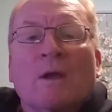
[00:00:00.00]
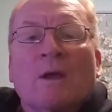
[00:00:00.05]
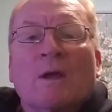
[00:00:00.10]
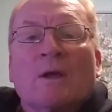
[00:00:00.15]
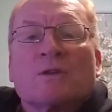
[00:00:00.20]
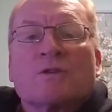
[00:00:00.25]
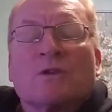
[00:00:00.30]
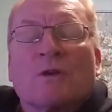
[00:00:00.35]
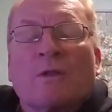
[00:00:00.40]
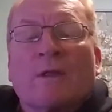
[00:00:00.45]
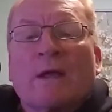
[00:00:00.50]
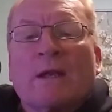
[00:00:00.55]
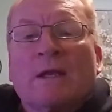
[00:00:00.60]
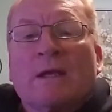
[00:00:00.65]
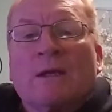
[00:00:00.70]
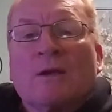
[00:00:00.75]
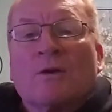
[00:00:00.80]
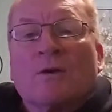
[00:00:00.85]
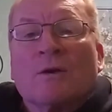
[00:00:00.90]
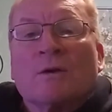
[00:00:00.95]
so that
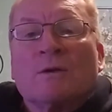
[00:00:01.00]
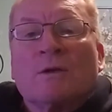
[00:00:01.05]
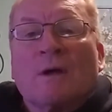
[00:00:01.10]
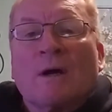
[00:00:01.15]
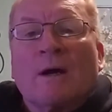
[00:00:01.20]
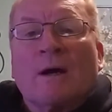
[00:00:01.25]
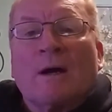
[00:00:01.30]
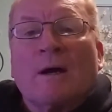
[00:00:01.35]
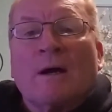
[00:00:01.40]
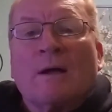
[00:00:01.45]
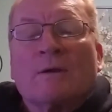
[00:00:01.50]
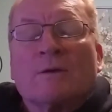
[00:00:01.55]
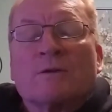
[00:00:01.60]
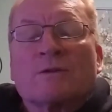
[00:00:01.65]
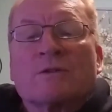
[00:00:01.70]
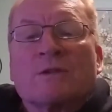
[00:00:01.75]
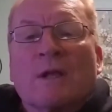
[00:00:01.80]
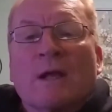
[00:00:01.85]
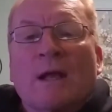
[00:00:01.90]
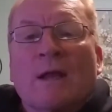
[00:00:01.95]
he could uh,
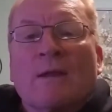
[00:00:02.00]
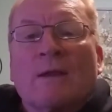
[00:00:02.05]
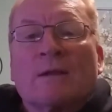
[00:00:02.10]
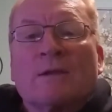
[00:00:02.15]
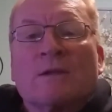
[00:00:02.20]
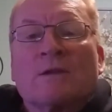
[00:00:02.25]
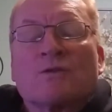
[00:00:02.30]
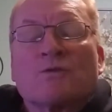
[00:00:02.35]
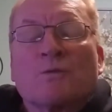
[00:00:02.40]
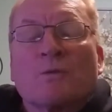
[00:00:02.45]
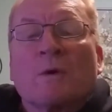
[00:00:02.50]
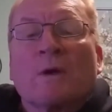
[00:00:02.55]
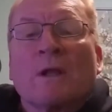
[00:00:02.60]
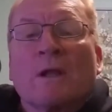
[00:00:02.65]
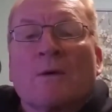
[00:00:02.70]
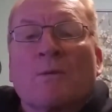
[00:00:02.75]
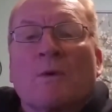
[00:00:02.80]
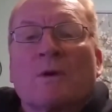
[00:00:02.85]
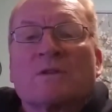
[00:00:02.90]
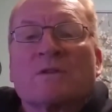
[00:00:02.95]
understand that this
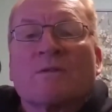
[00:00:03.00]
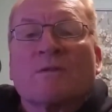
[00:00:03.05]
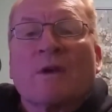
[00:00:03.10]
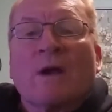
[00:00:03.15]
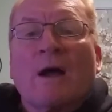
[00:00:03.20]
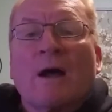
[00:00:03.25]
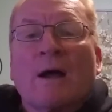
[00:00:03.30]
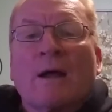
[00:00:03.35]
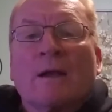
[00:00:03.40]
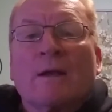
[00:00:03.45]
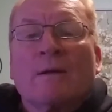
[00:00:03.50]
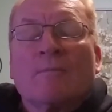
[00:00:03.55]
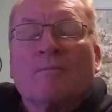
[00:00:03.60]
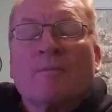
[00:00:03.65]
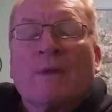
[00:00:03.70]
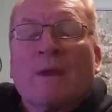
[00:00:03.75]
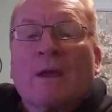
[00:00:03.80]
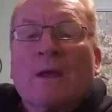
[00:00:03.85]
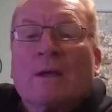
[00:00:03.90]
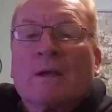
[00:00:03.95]
really was of God.
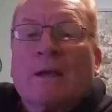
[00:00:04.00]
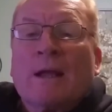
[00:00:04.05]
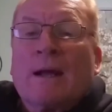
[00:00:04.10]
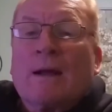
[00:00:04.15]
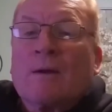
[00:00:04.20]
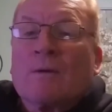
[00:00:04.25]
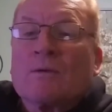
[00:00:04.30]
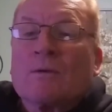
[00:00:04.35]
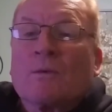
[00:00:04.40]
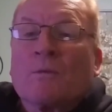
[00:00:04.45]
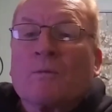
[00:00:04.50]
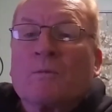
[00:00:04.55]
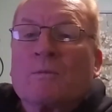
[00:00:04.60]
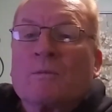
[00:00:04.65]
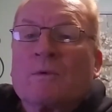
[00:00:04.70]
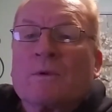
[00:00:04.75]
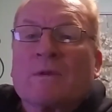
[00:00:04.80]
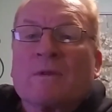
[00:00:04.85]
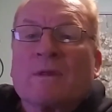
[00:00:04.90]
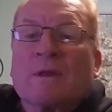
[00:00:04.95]
Now the
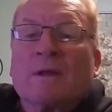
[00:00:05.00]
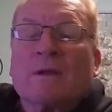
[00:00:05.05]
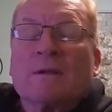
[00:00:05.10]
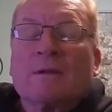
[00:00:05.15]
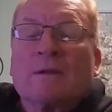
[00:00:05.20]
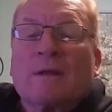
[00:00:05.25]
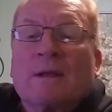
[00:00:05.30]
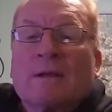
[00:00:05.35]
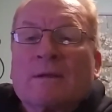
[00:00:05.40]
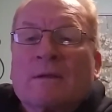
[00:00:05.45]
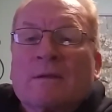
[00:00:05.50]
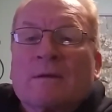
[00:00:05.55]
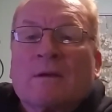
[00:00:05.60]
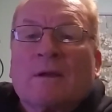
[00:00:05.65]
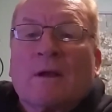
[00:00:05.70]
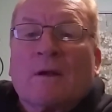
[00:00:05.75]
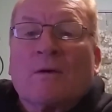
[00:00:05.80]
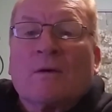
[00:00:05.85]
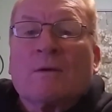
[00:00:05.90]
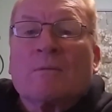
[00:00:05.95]
the thing that
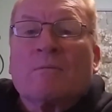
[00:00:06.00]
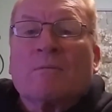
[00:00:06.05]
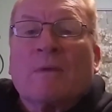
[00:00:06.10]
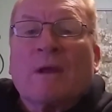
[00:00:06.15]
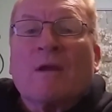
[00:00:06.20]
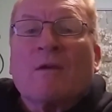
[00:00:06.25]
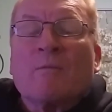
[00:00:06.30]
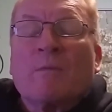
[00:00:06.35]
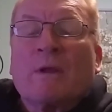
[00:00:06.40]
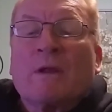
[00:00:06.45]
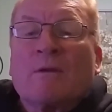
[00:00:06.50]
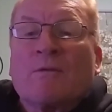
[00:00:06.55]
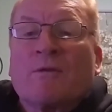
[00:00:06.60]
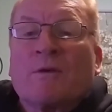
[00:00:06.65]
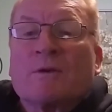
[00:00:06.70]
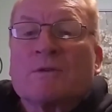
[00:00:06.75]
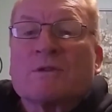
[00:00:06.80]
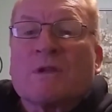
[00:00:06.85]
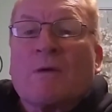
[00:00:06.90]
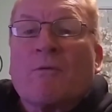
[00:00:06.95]
you know it may have been the
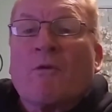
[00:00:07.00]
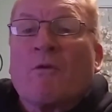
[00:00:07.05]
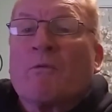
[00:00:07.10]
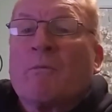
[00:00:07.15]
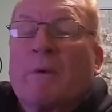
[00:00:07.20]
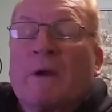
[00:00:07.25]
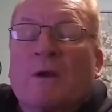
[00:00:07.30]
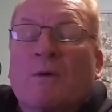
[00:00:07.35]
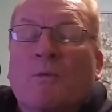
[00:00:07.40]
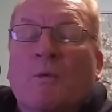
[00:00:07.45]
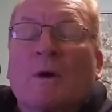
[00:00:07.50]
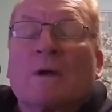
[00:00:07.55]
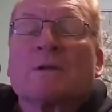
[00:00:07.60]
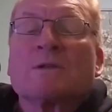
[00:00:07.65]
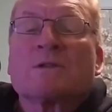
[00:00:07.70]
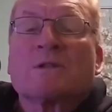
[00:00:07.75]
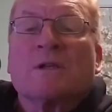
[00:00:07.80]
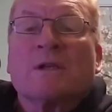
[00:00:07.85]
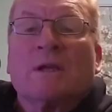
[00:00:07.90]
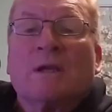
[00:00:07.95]
first time ever, but it
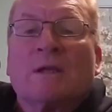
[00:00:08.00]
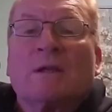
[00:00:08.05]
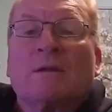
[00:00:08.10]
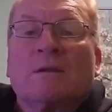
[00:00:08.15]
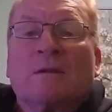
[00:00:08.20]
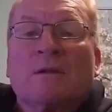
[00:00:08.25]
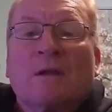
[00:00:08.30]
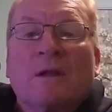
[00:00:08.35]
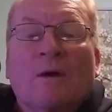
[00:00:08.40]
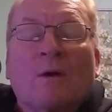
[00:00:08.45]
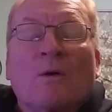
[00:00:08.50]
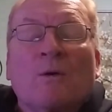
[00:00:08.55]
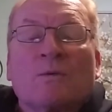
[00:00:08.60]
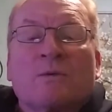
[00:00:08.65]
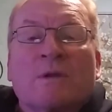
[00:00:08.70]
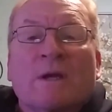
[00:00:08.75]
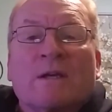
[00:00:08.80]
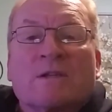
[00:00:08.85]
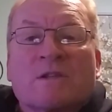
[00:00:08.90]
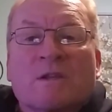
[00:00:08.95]
was in the
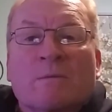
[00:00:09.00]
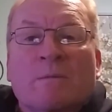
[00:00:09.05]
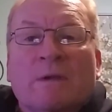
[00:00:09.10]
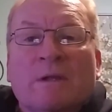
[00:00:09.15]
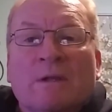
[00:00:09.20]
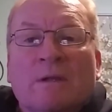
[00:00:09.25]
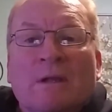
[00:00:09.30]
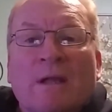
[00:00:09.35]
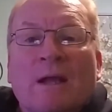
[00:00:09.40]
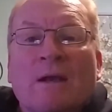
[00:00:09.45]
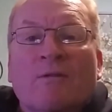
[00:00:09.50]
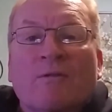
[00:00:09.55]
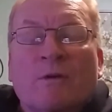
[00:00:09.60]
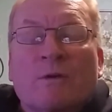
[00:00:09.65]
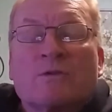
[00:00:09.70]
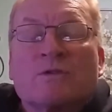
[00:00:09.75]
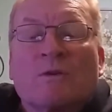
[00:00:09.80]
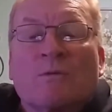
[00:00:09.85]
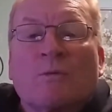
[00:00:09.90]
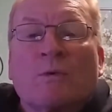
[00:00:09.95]
Old Testament that a
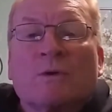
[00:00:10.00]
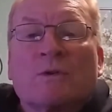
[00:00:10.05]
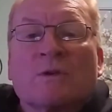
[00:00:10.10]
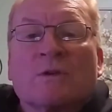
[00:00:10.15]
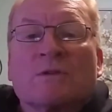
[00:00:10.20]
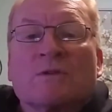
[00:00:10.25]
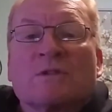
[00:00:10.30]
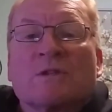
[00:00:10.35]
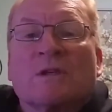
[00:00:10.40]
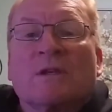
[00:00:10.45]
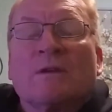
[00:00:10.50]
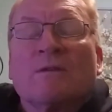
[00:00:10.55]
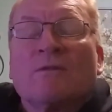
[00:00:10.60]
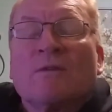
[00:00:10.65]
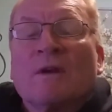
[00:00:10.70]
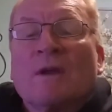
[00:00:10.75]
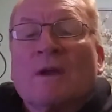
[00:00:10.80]
virgin would conceive,